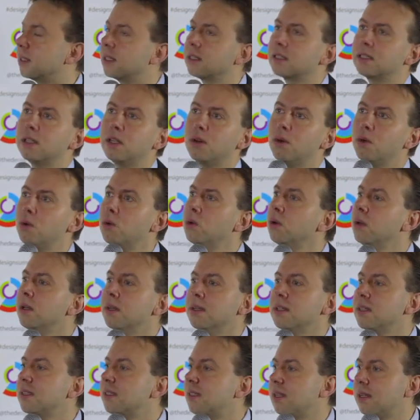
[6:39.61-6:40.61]
There's no
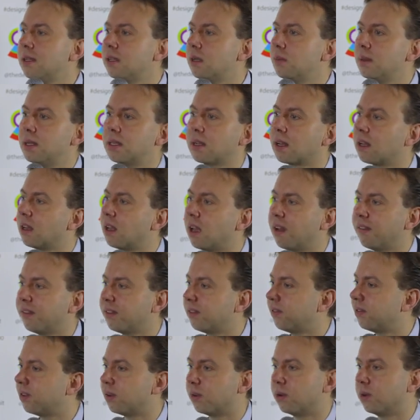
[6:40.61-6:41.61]
centimeter
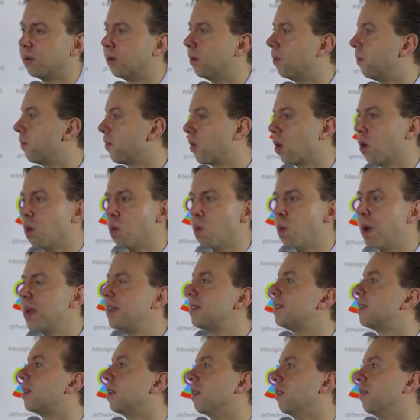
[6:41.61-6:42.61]
left or
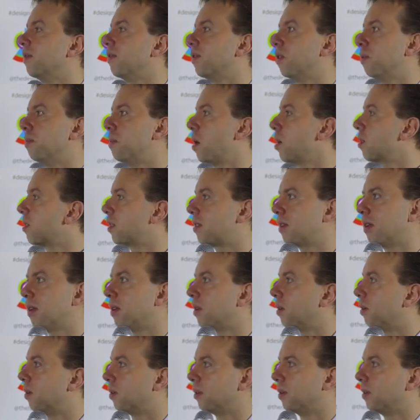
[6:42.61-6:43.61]
wasted for
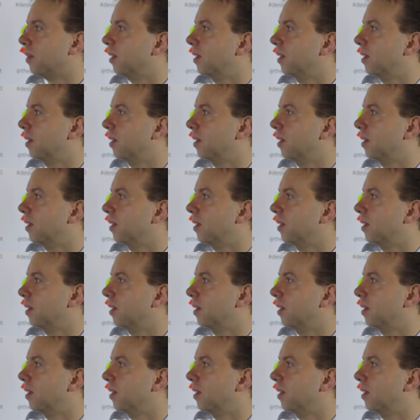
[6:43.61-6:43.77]
boxing or.